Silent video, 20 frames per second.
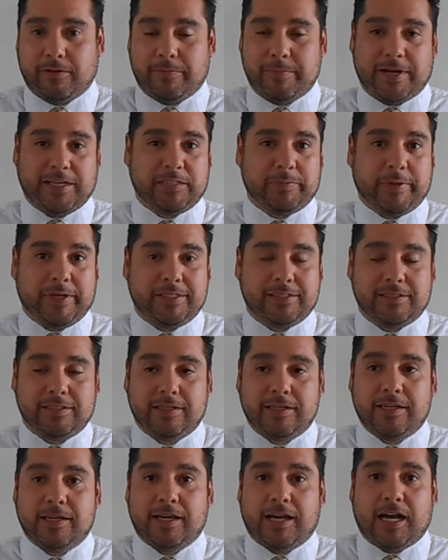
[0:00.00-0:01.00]
MySpace.
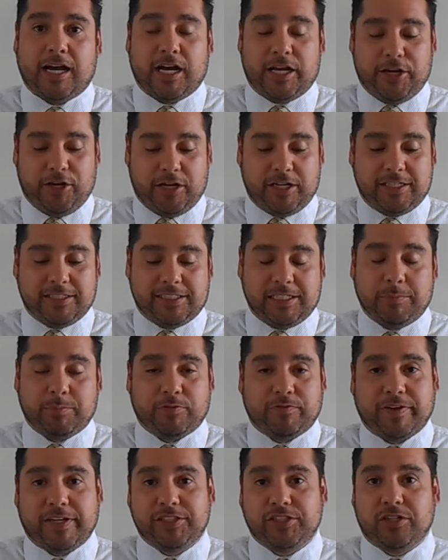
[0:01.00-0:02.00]
You're going to see
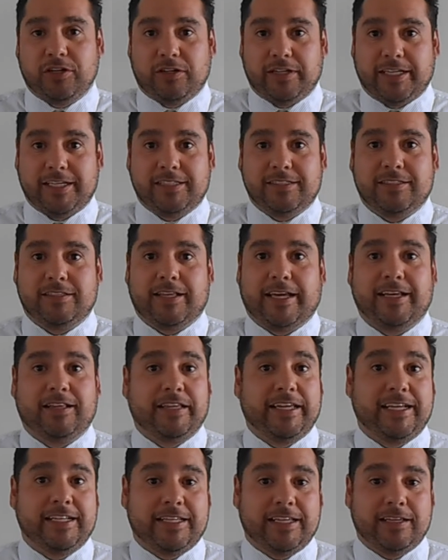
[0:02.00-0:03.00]
professional links like
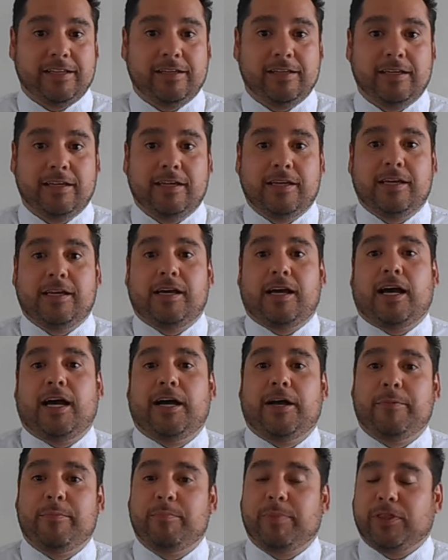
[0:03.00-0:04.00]
LinkedIn.
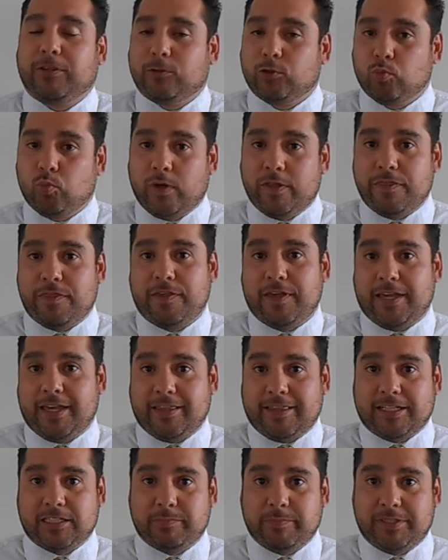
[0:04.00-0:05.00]
But there's one
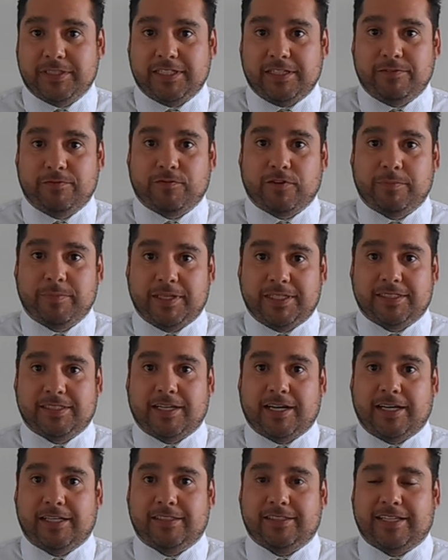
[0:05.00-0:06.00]
thing that's missing from these
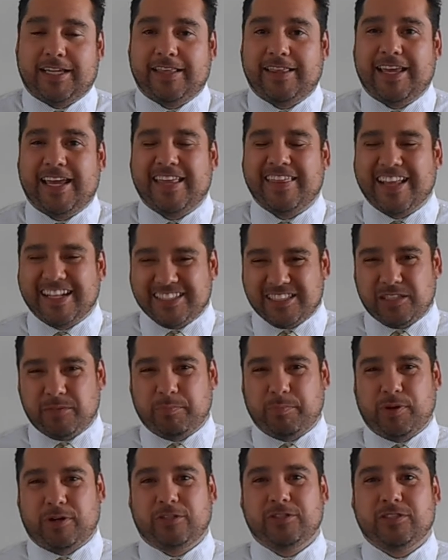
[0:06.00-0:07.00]
sites, and that's the
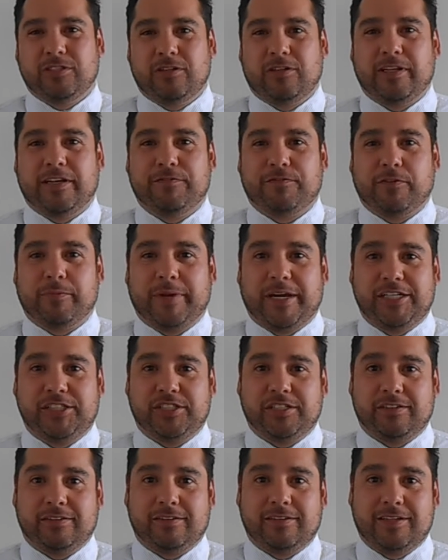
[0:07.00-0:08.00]
personal
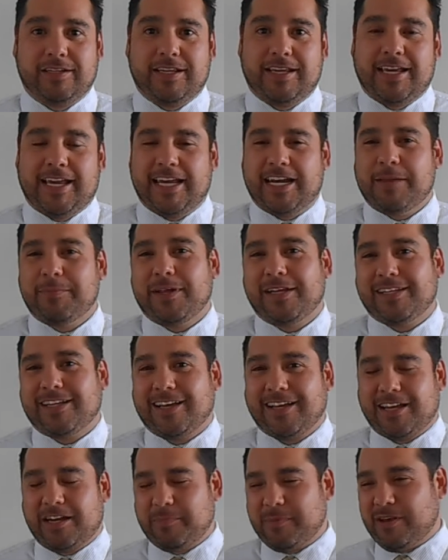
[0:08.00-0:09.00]
information. And I'm not
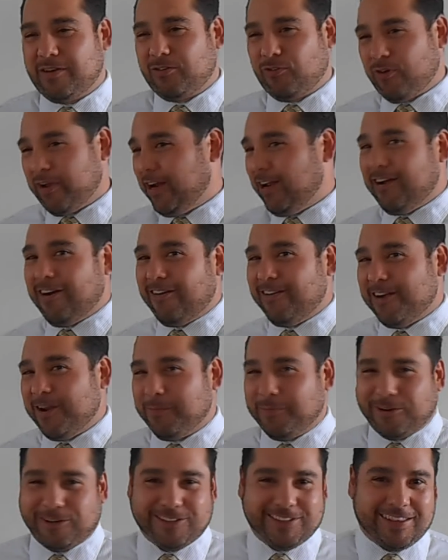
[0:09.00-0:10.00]
talking about credit card
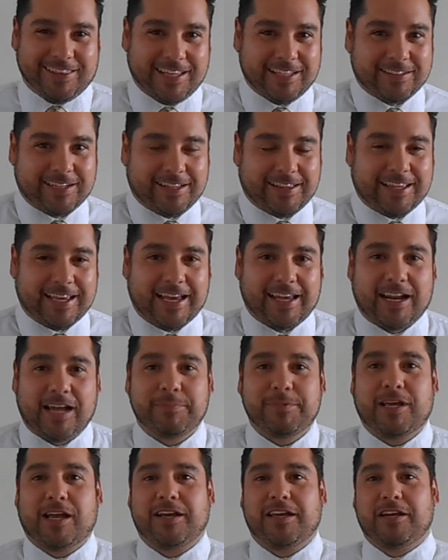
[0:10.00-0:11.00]
numbers and things like that.
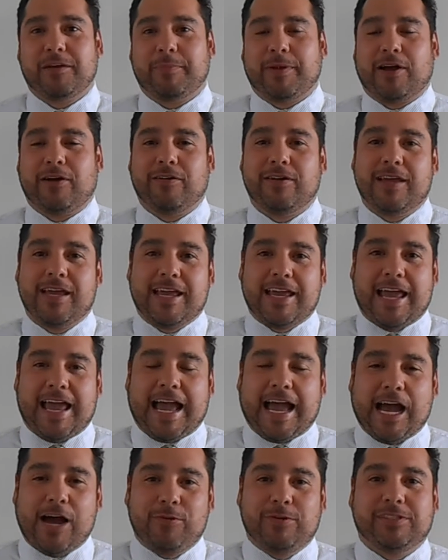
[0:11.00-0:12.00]
I'm talking about
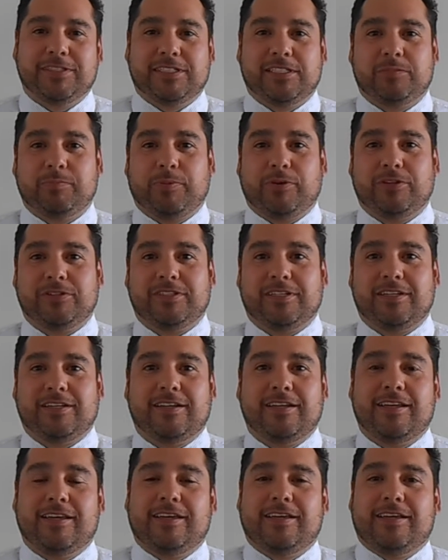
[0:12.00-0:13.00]
how is this
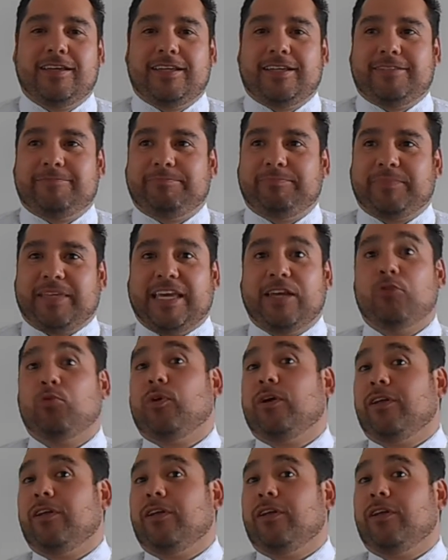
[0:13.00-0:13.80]
person in